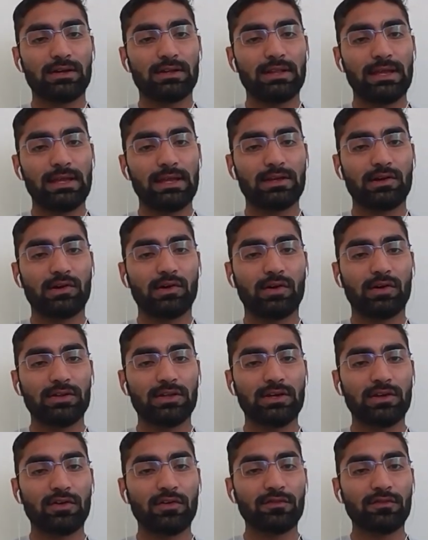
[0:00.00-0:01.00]
like
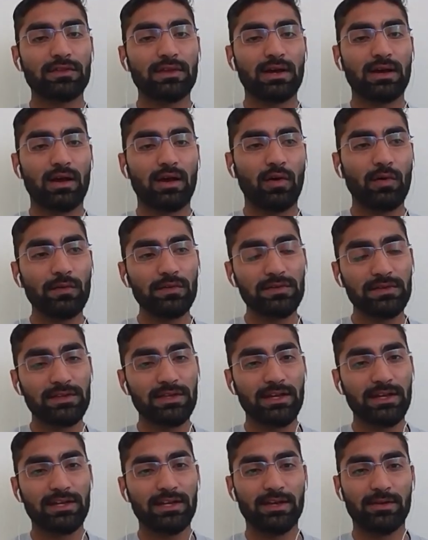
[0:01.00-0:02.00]
owner of the house,
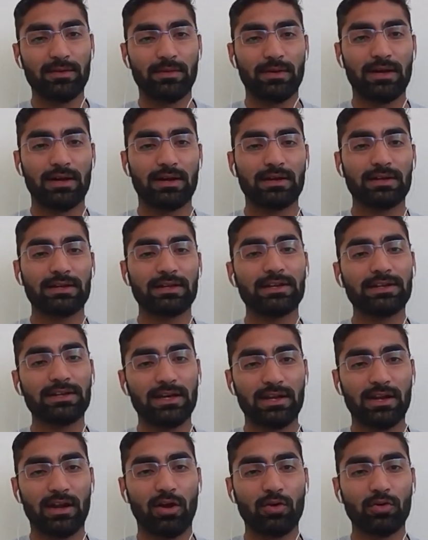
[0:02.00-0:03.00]
kicked
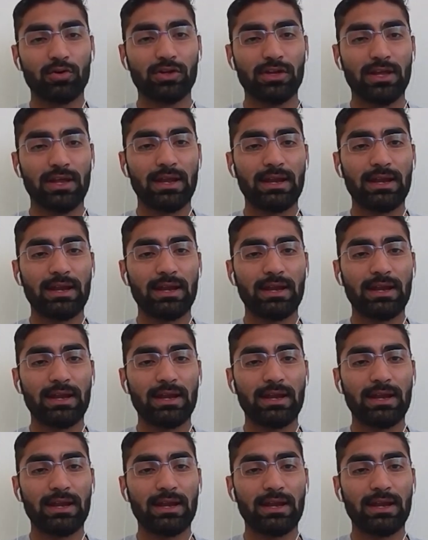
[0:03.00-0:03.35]
her out.